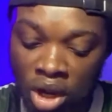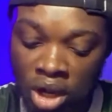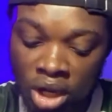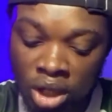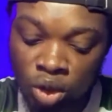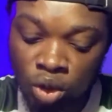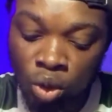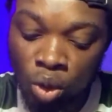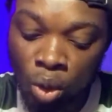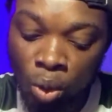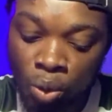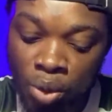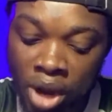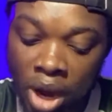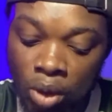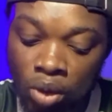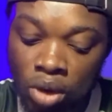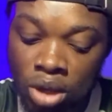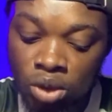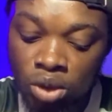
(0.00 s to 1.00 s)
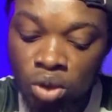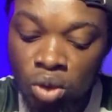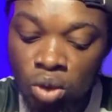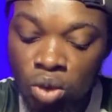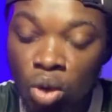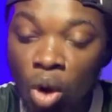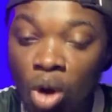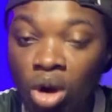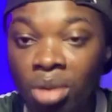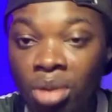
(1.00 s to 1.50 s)
So we are going to
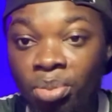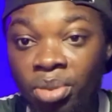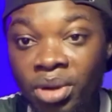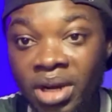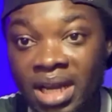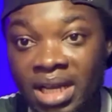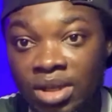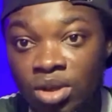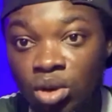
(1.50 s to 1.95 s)
long press